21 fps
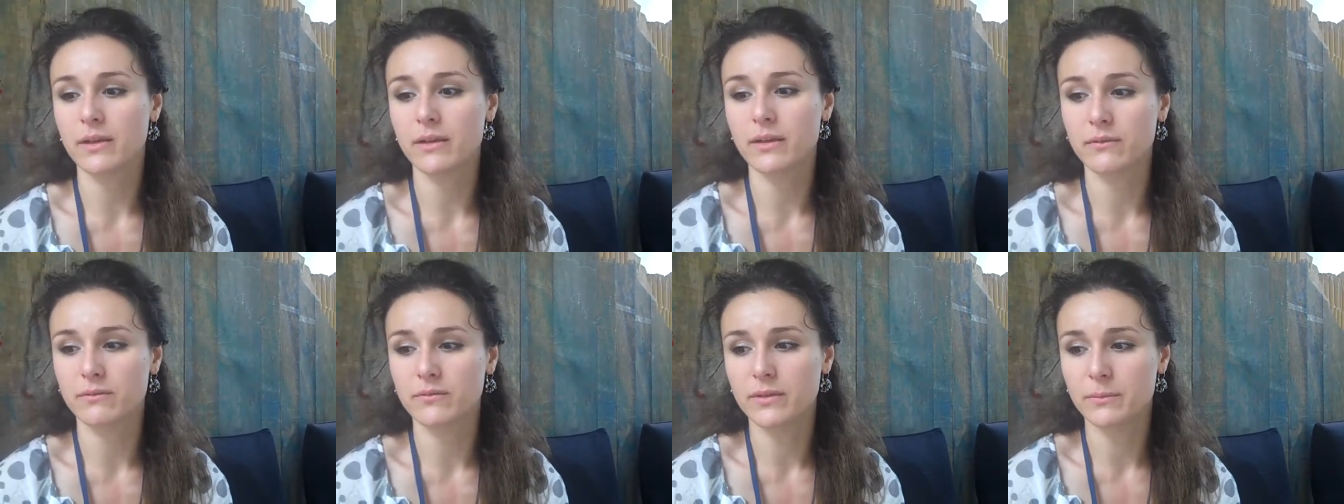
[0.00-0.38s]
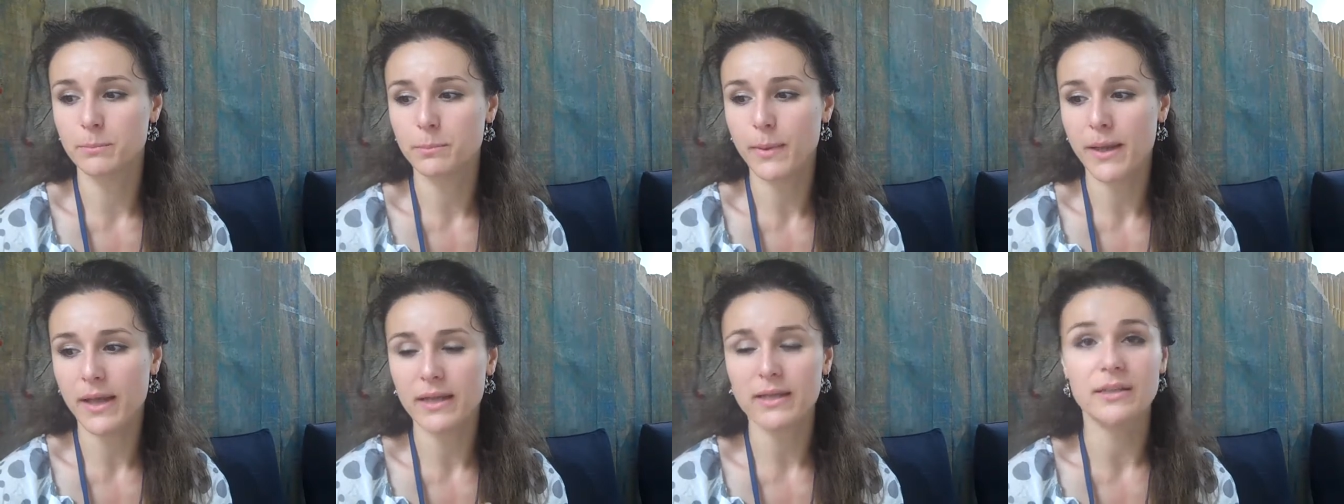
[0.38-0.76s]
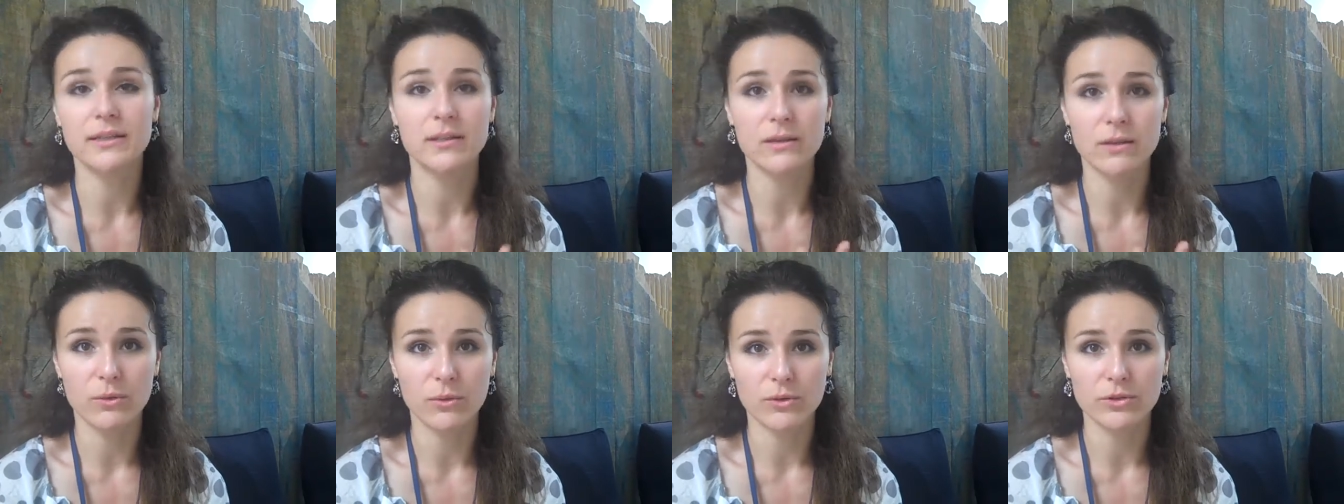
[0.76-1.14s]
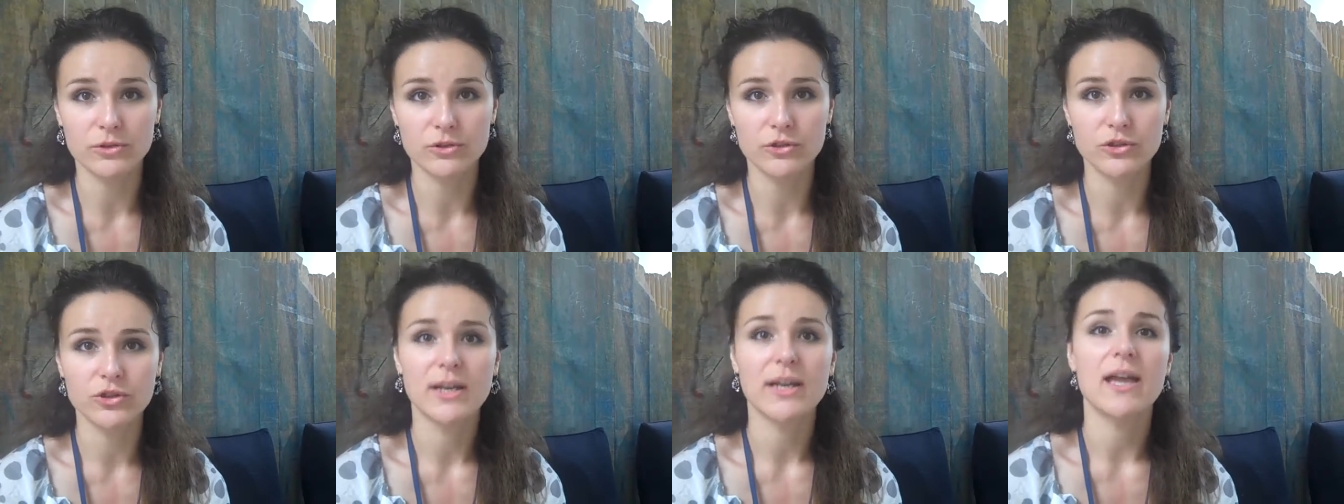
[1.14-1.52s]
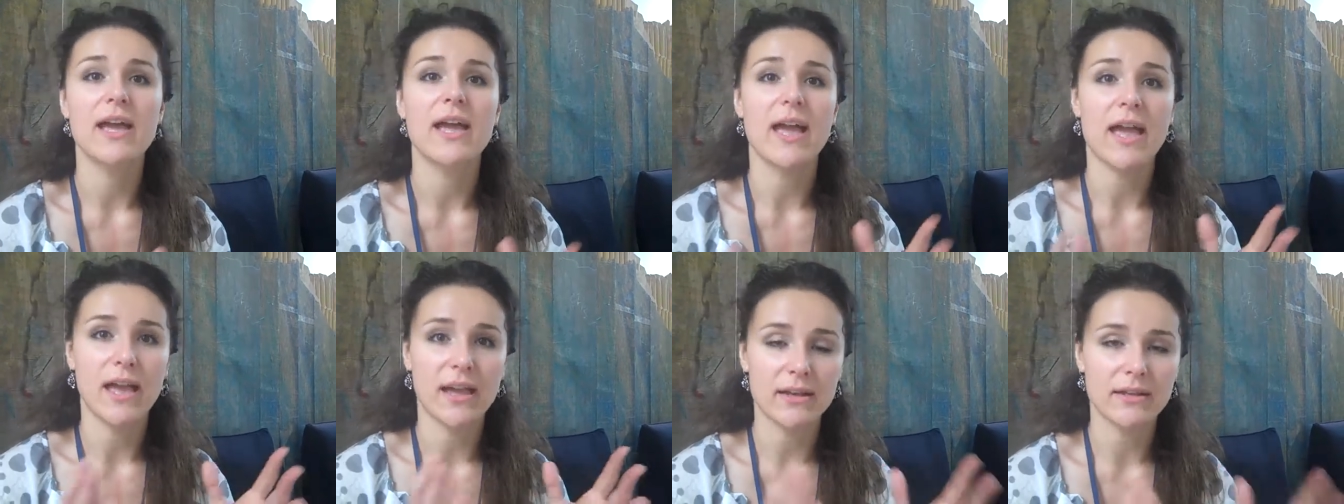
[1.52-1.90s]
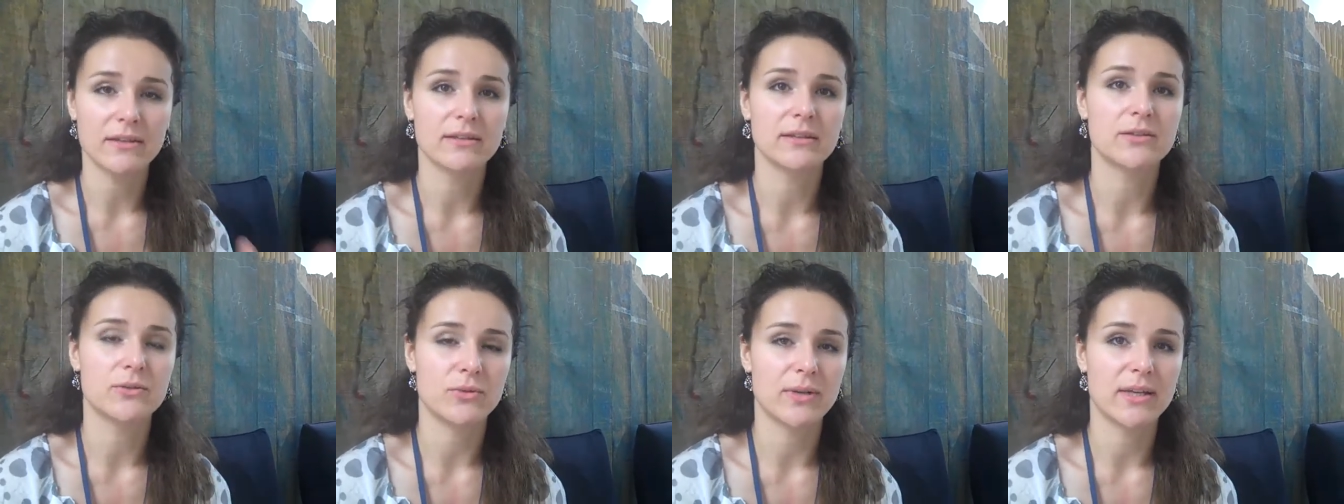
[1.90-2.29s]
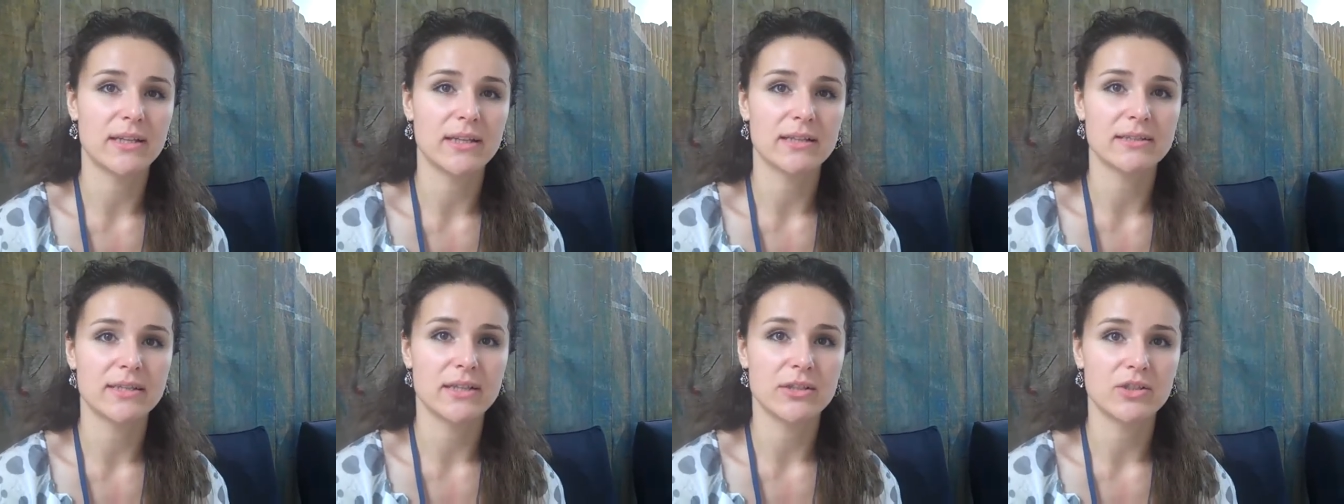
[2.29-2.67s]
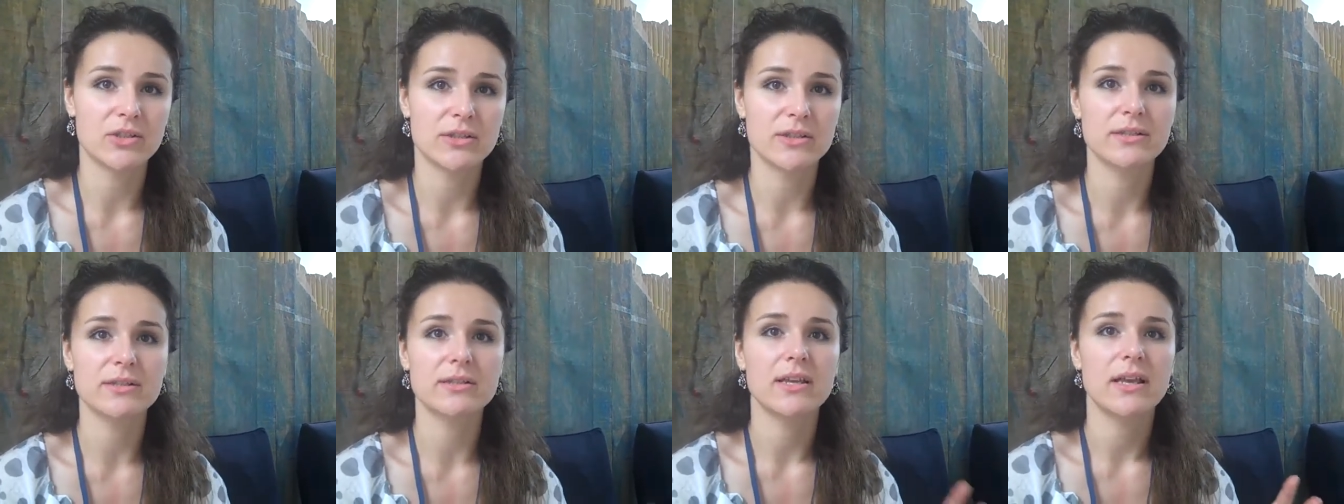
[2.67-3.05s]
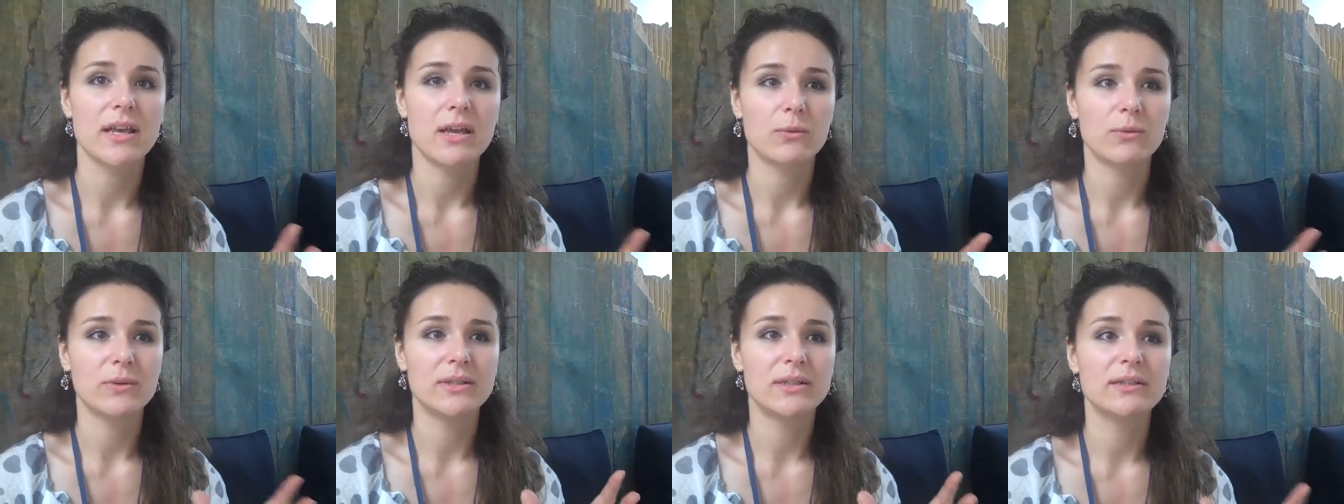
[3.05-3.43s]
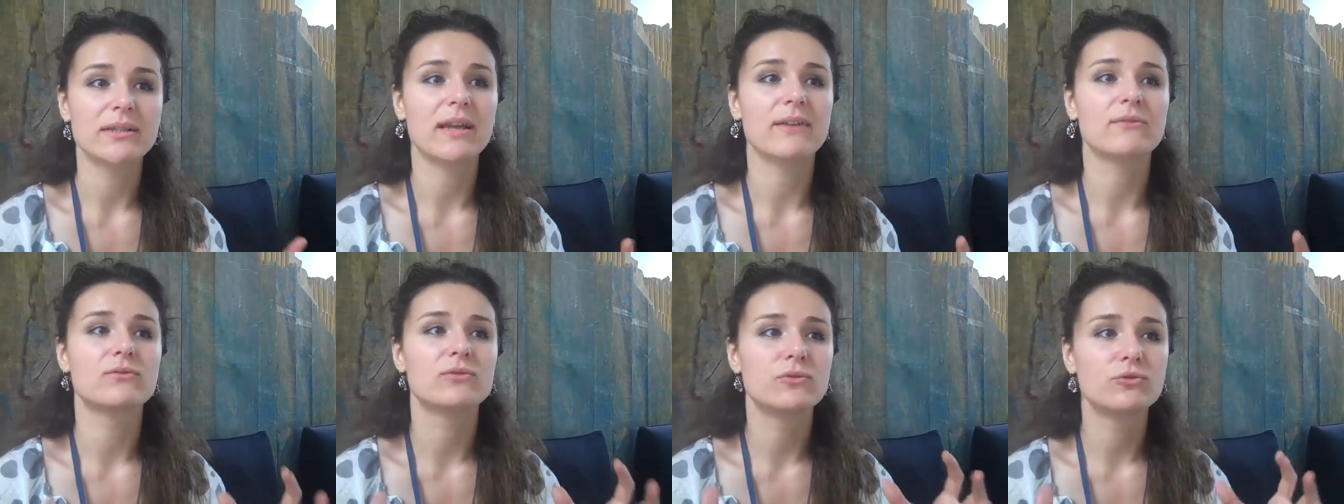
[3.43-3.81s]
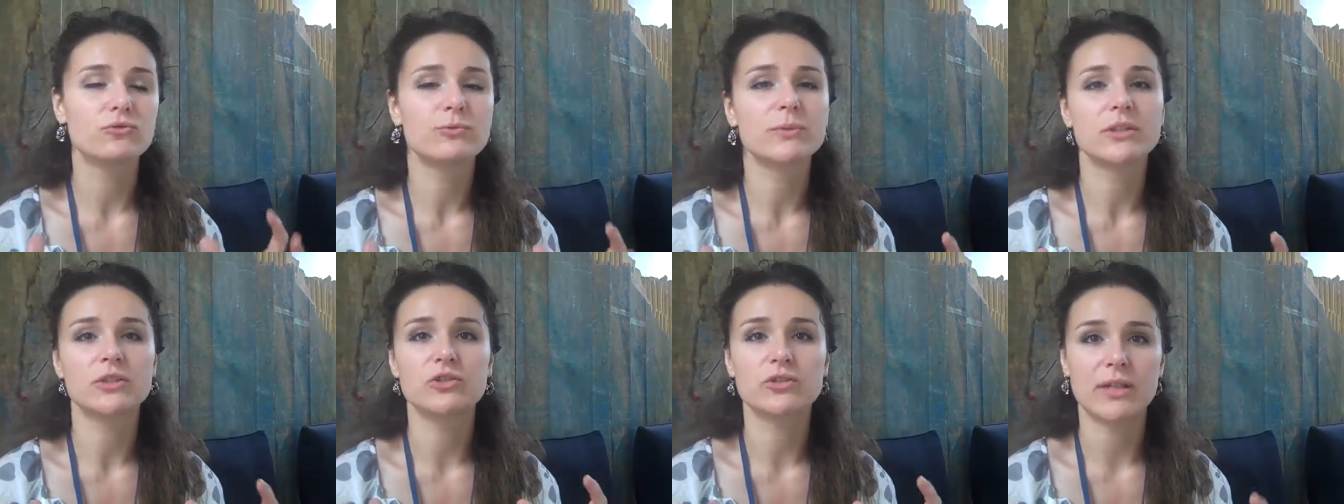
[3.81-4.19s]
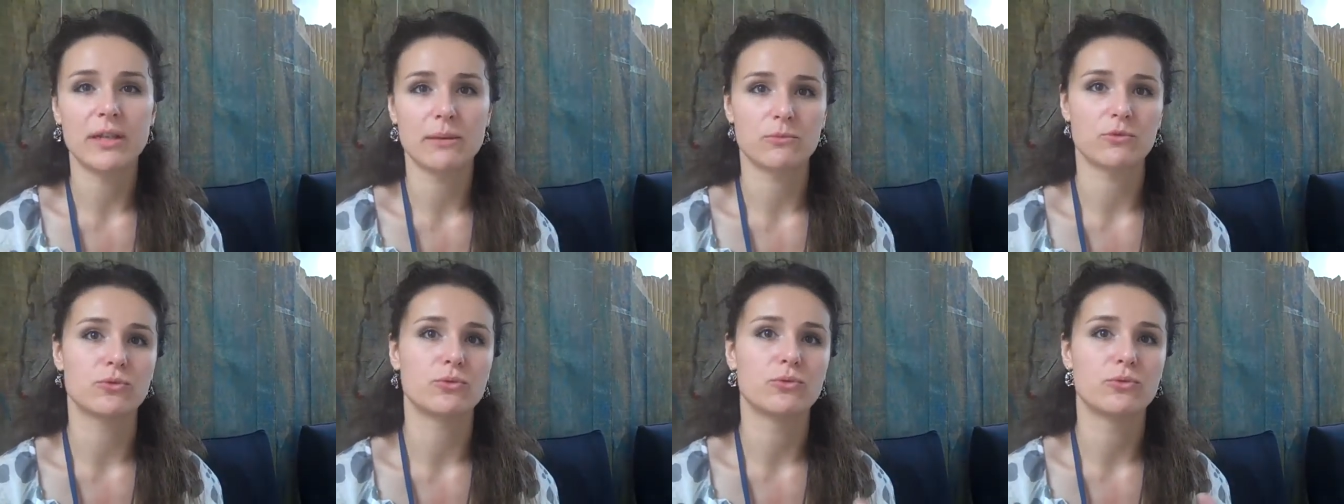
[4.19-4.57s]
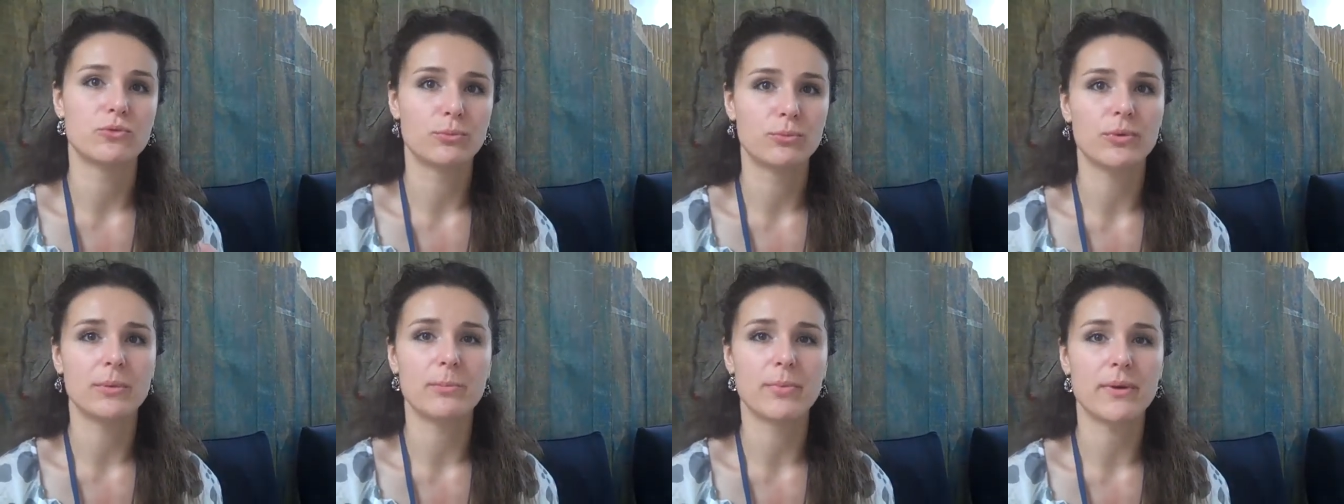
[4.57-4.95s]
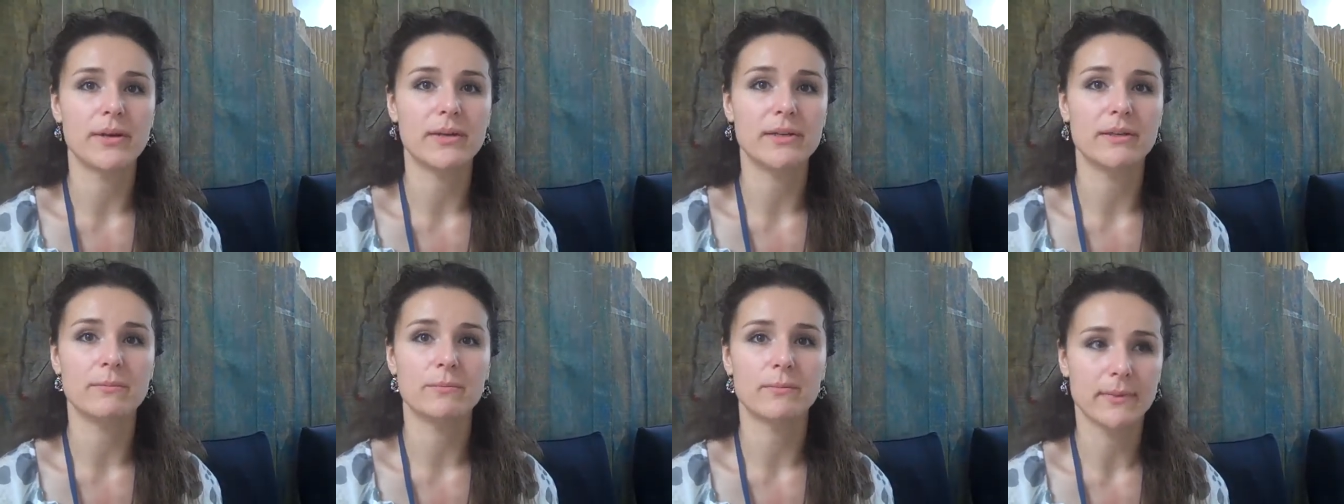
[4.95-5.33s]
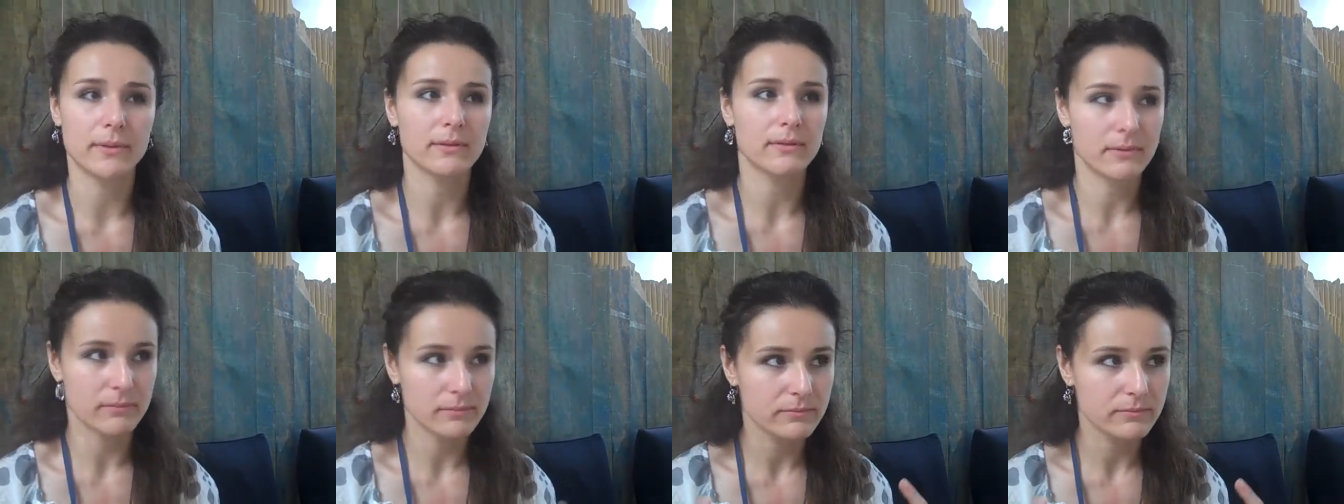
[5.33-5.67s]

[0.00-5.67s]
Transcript: of the pilot launch and the training sessions, we didn't have too much time to, to prepare them,